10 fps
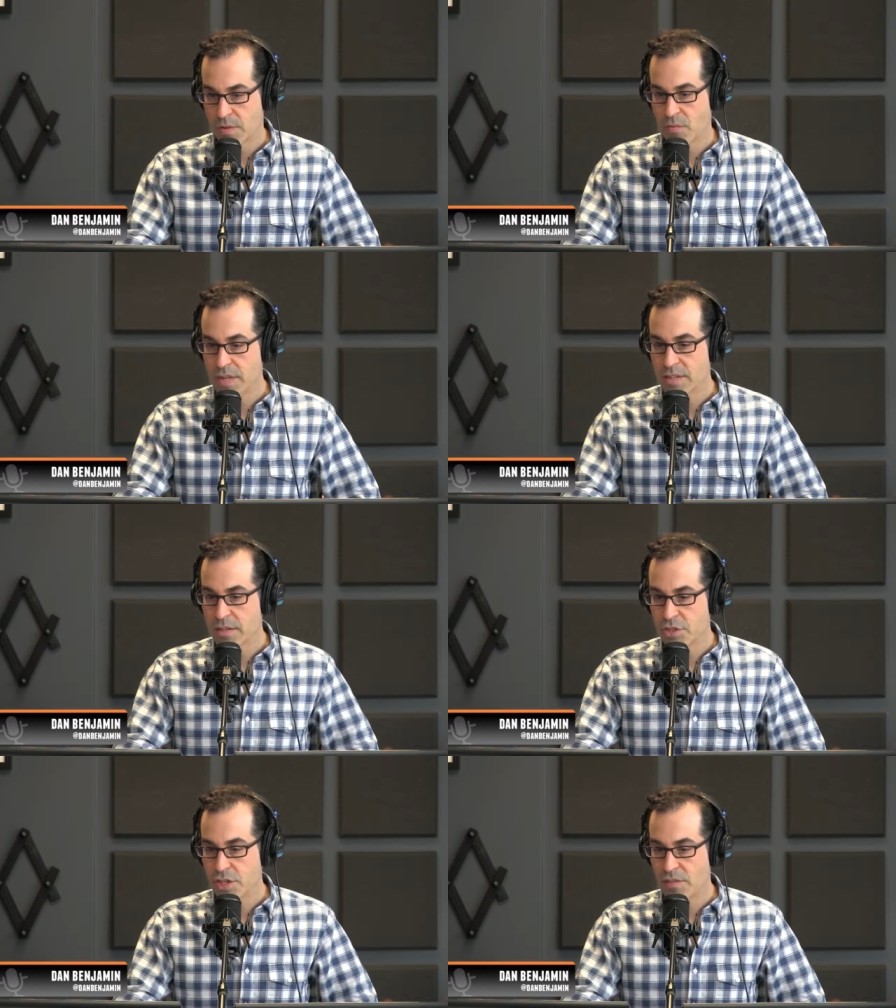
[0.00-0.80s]

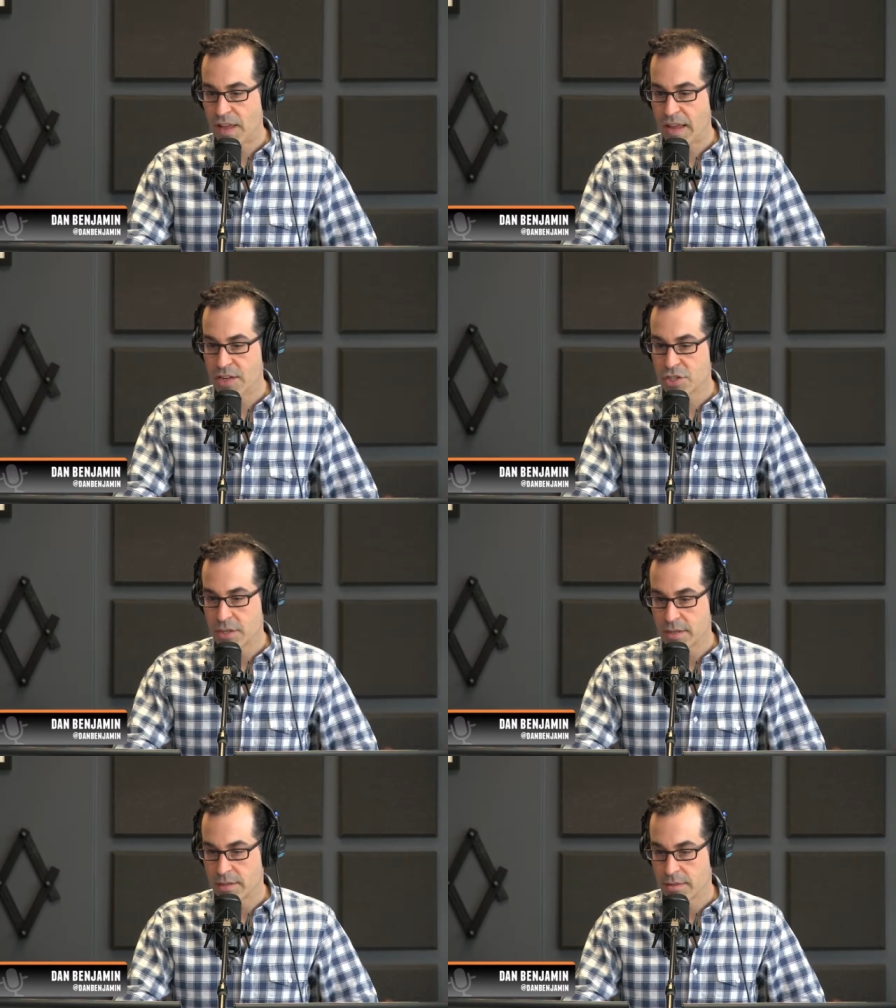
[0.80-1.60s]
Retail chief
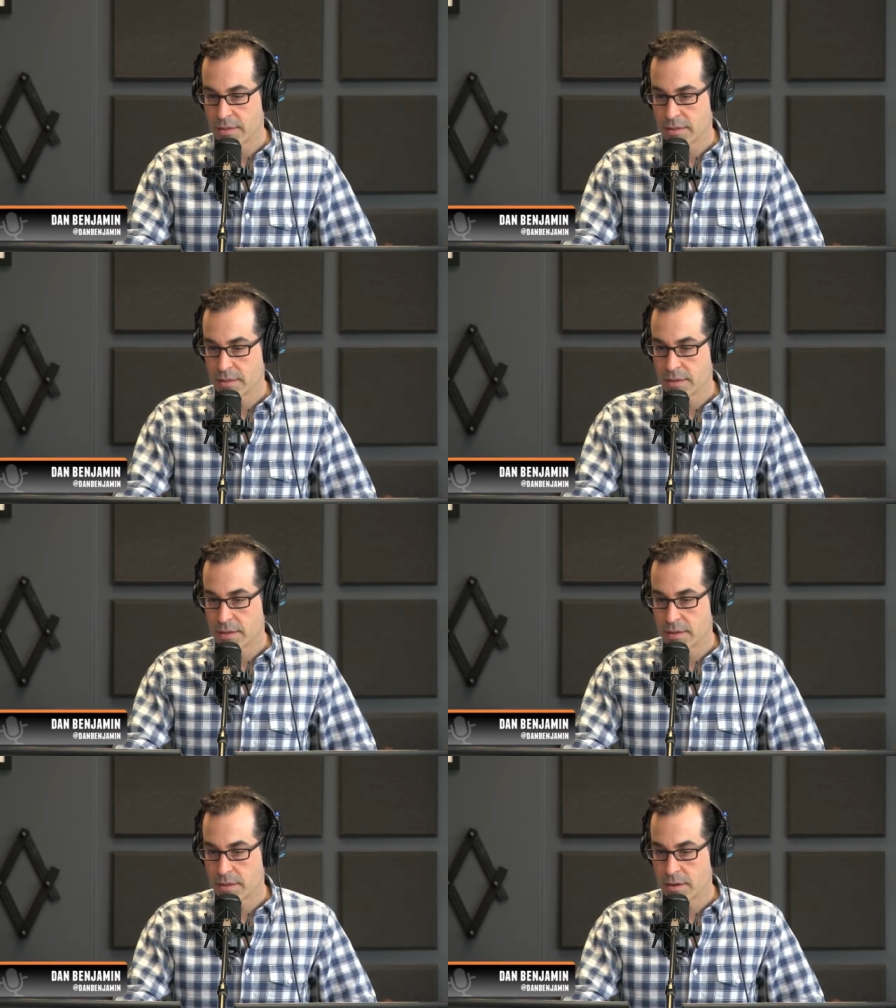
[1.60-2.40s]
Angela
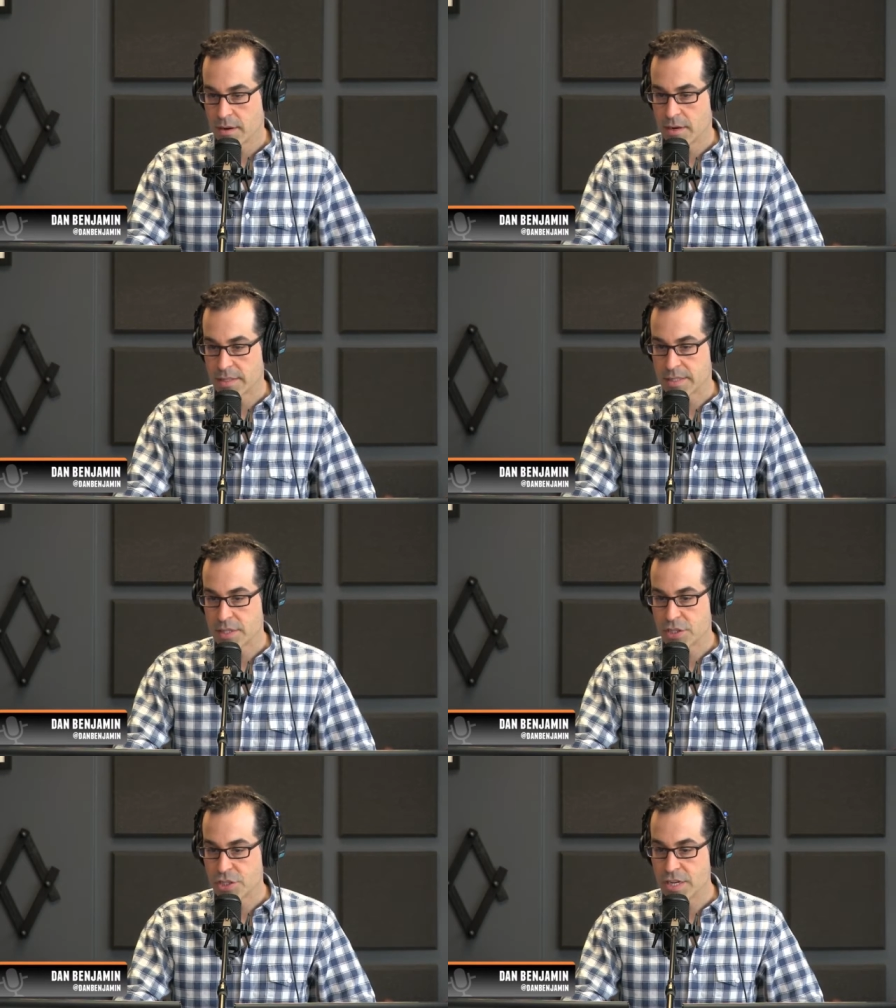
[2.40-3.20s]
Arns,
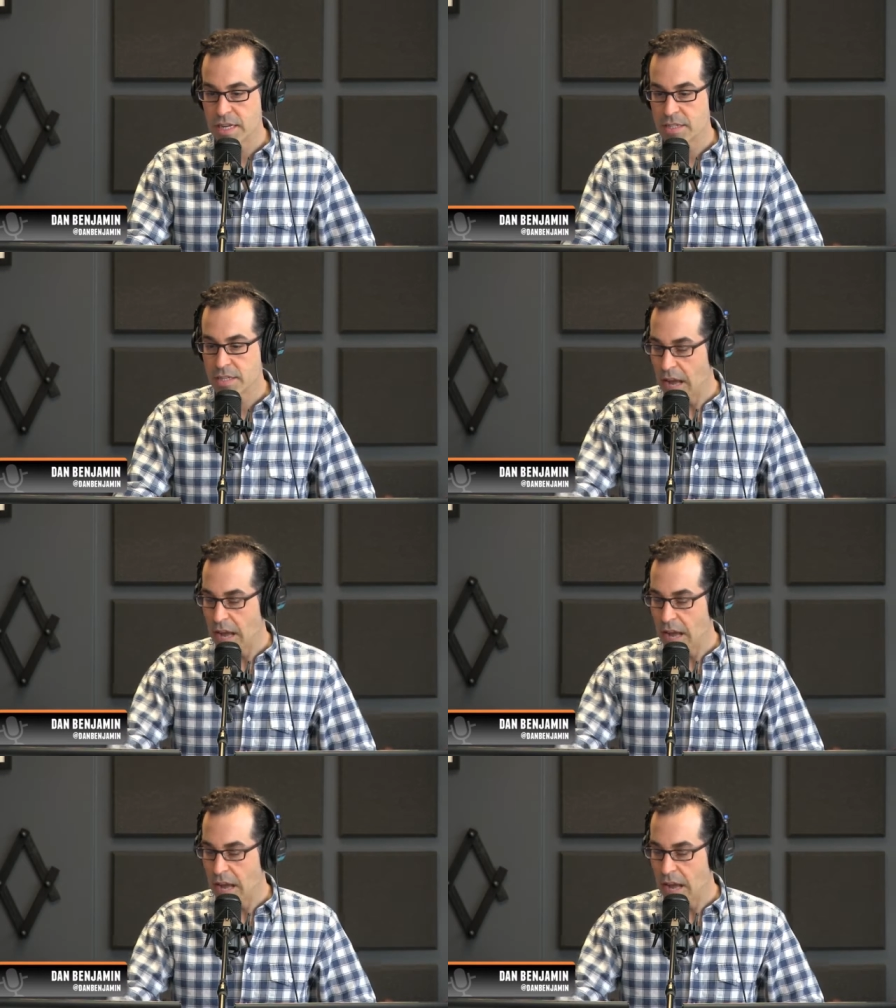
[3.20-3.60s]
she is